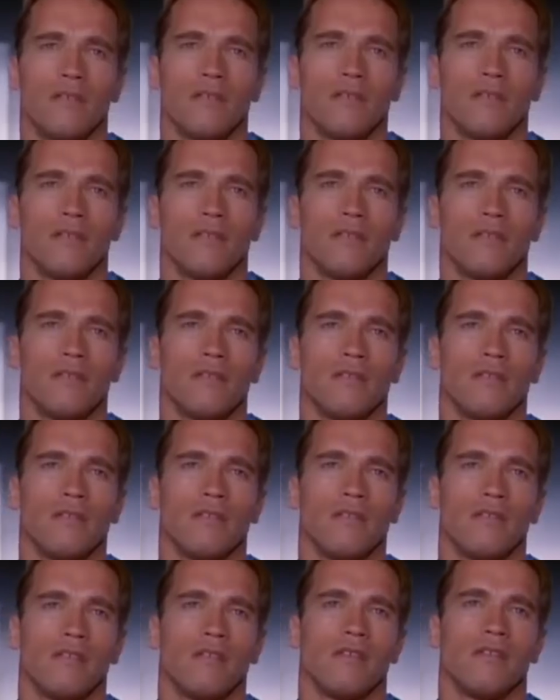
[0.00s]
You know who I
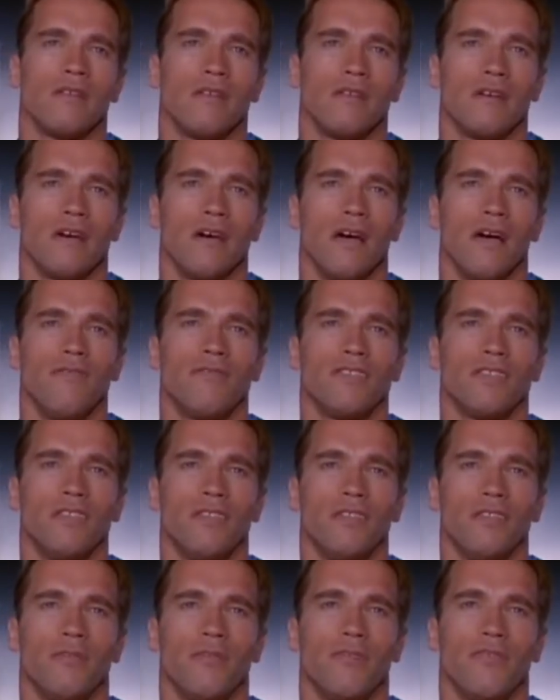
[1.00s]
am? I've
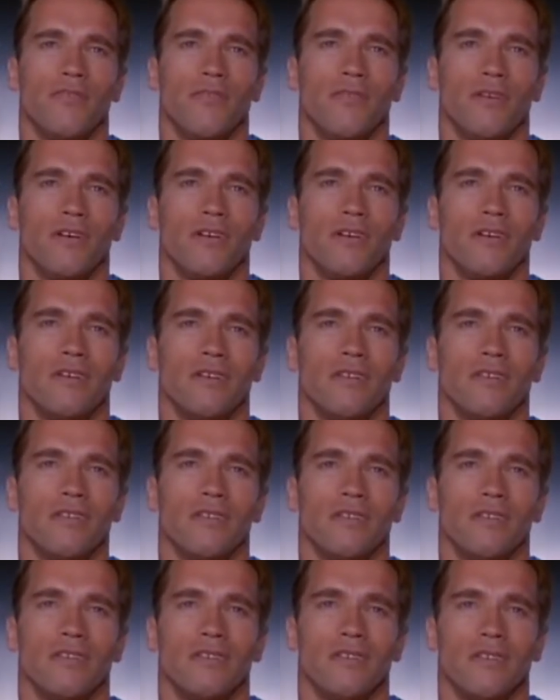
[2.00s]
seen you before.
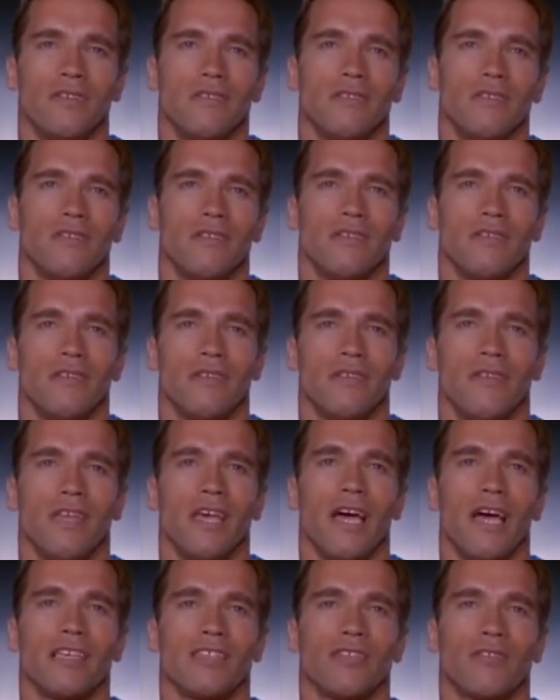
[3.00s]
You're
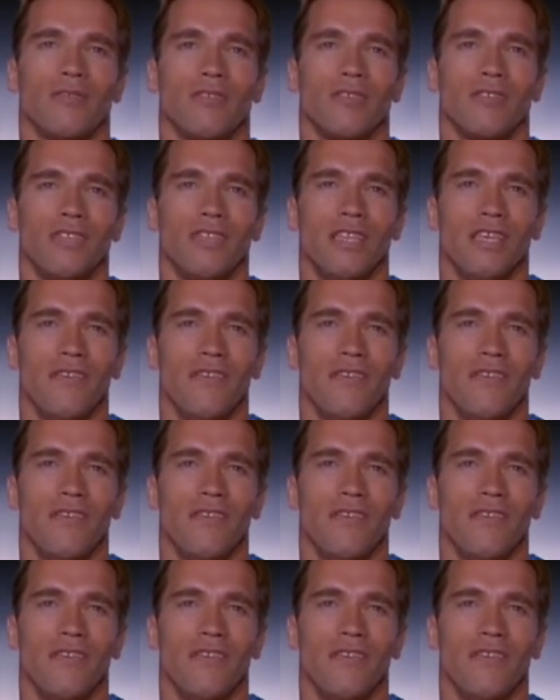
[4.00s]
the asshole on